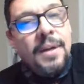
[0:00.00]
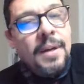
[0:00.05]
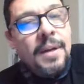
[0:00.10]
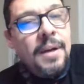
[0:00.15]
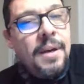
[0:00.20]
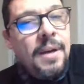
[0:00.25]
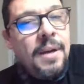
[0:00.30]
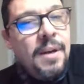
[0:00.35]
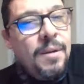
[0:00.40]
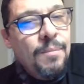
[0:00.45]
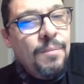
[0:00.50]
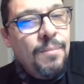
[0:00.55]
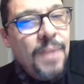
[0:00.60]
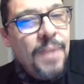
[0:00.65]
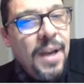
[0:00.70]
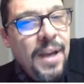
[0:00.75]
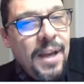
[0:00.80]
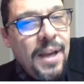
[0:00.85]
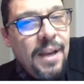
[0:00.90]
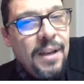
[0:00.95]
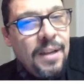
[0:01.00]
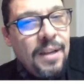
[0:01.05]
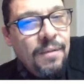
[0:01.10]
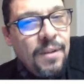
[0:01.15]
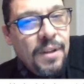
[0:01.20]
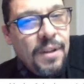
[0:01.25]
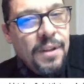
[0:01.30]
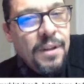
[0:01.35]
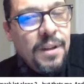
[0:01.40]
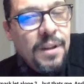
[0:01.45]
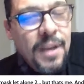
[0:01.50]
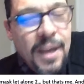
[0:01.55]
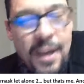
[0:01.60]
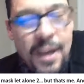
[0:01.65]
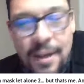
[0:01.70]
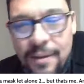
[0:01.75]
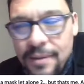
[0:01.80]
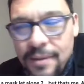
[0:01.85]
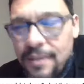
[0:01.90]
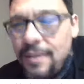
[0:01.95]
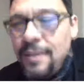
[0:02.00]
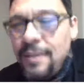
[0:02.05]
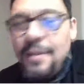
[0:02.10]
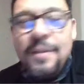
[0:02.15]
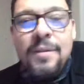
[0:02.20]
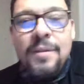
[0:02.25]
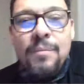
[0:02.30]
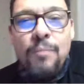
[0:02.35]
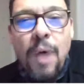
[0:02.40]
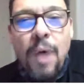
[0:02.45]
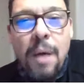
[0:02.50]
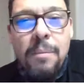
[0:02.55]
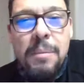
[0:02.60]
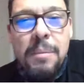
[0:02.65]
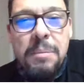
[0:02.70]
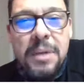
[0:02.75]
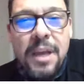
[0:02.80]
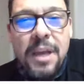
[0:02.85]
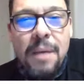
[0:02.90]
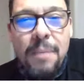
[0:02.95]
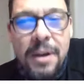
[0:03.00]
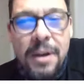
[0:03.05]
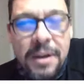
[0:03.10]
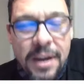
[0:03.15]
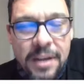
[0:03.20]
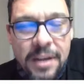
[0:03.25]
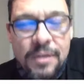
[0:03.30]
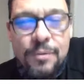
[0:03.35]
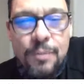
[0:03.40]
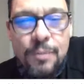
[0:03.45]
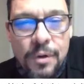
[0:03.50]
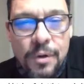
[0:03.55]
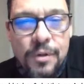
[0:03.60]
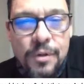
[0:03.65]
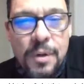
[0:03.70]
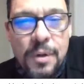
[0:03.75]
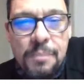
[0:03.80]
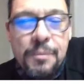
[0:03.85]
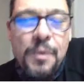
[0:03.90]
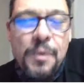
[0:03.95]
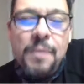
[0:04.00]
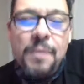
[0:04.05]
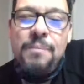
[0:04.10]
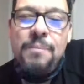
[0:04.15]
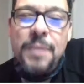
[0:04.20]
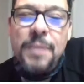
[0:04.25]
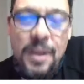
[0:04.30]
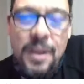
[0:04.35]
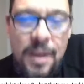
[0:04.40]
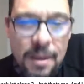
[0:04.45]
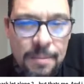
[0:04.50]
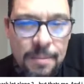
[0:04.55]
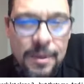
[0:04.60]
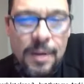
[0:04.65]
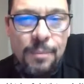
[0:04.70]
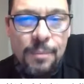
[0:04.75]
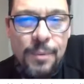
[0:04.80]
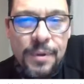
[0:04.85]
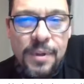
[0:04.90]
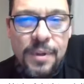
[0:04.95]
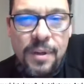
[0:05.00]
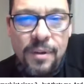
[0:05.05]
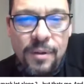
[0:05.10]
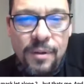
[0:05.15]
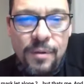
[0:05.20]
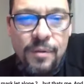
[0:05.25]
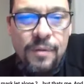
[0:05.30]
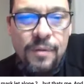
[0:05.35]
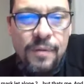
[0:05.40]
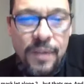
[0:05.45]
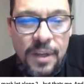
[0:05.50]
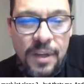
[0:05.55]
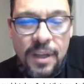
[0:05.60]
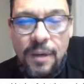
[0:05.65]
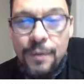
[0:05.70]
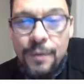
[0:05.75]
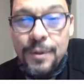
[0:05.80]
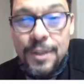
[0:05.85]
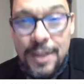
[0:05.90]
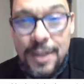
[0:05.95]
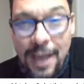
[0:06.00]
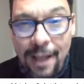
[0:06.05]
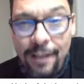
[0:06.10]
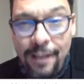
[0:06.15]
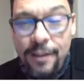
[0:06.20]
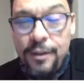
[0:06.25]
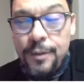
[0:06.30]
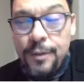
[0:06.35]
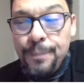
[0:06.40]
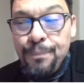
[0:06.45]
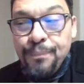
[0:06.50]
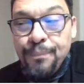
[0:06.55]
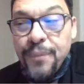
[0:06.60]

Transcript: I'll give you a little hint. Probably on my next road trip, we'll be coming up with a new video challenge.